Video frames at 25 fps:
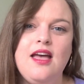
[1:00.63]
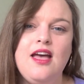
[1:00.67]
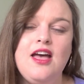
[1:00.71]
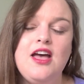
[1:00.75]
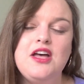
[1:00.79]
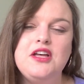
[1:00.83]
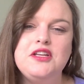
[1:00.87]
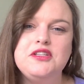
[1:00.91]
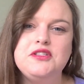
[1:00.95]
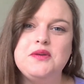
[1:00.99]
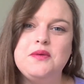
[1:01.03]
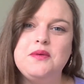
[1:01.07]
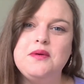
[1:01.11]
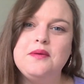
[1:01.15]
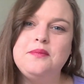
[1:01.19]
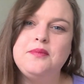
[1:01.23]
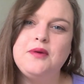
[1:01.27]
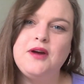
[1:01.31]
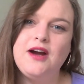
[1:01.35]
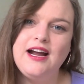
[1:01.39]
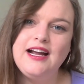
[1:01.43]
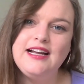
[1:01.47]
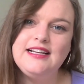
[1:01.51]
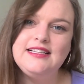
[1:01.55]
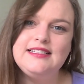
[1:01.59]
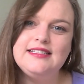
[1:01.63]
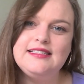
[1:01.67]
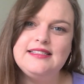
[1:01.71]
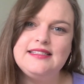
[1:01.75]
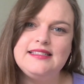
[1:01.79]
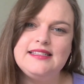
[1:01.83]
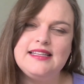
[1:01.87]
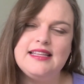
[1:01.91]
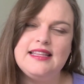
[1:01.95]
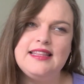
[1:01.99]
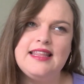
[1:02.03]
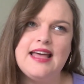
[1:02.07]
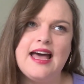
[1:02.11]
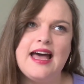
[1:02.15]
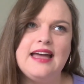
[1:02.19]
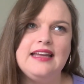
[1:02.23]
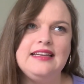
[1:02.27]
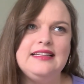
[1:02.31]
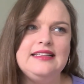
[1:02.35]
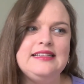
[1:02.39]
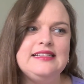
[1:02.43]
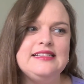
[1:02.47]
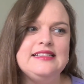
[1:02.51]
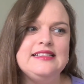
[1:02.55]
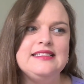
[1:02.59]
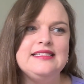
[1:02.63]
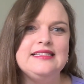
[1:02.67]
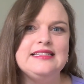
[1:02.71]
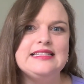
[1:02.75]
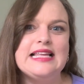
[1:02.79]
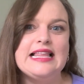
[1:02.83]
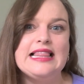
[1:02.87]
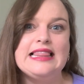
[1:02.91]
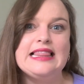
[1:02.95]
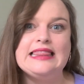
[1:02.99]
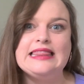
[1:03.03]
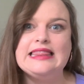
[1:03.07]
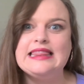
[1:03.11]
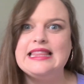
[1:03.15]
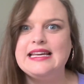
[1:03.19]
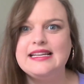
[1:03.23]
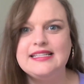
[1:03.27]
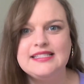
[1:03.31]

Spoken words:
So, a practice that is less